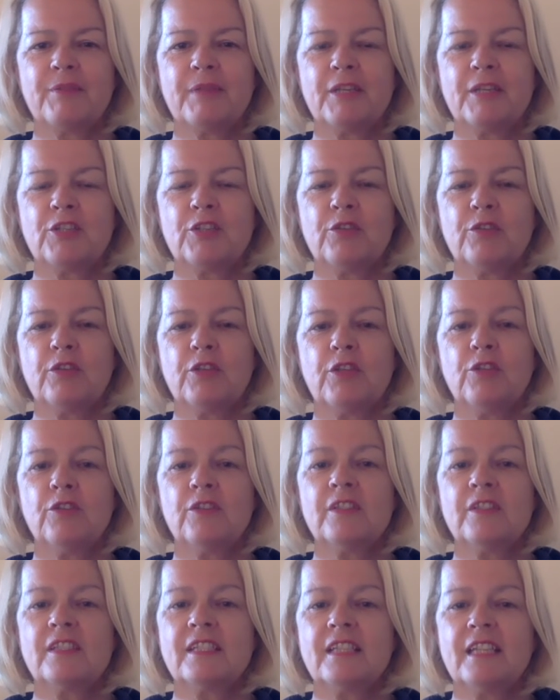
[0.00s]
Make sure that you're
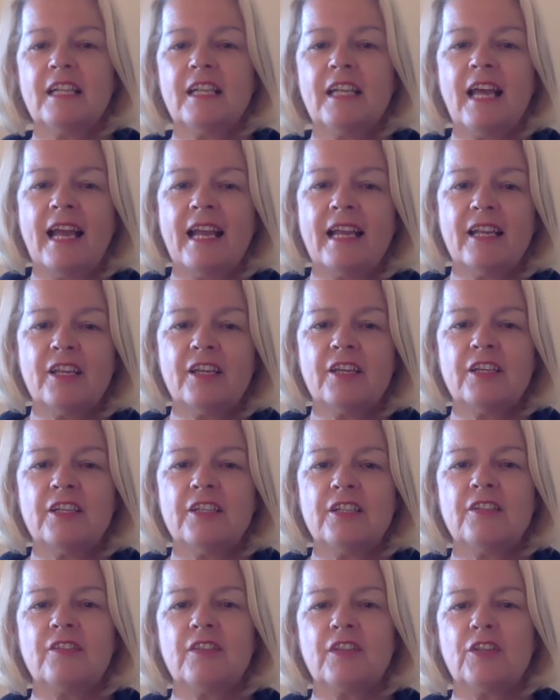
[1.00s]
still
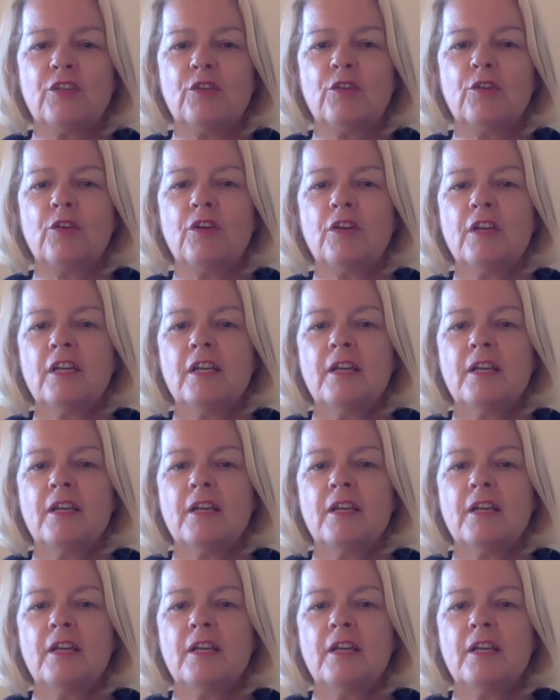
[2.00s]
anchored and that your